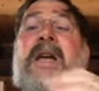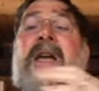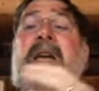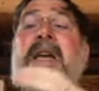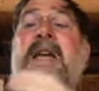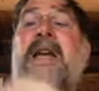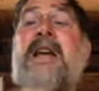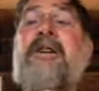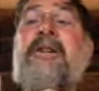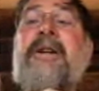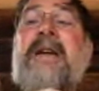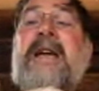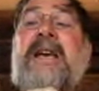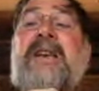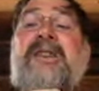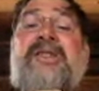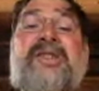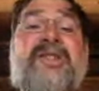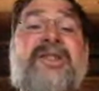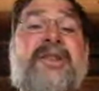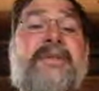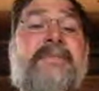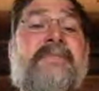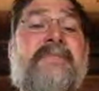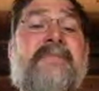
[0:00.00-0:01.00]
Here
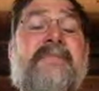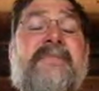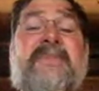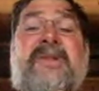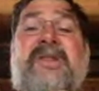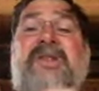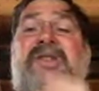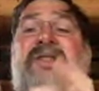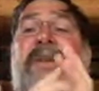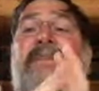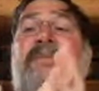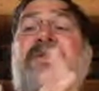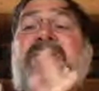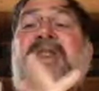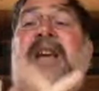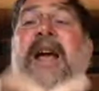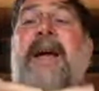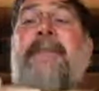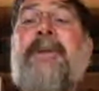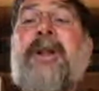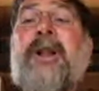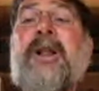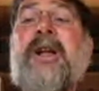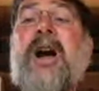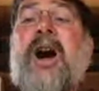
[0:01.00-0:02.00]
is some
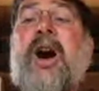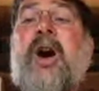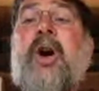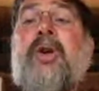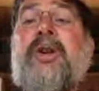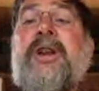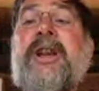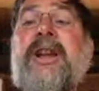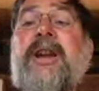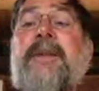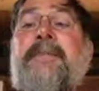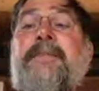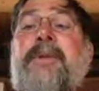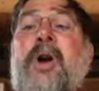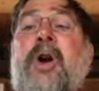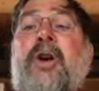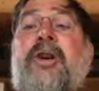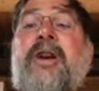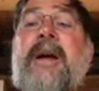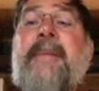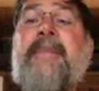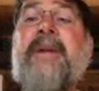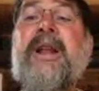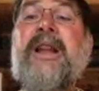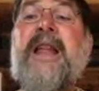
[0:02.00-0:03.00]
sample code in a
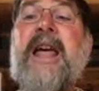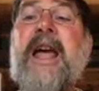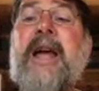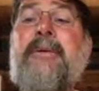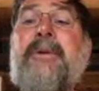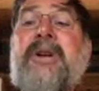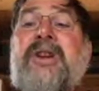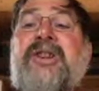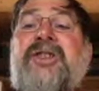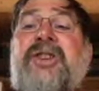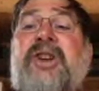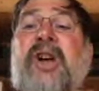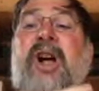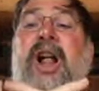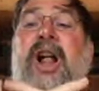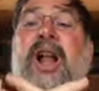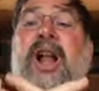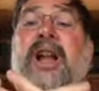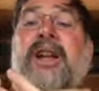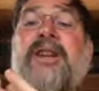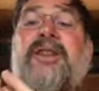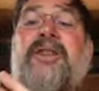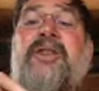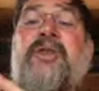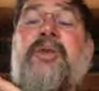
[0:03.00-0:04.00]
programming language called
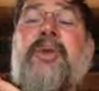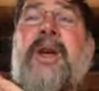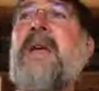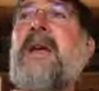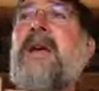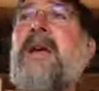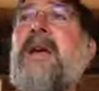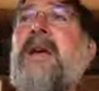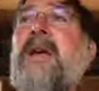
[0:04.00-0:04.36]
Trygve.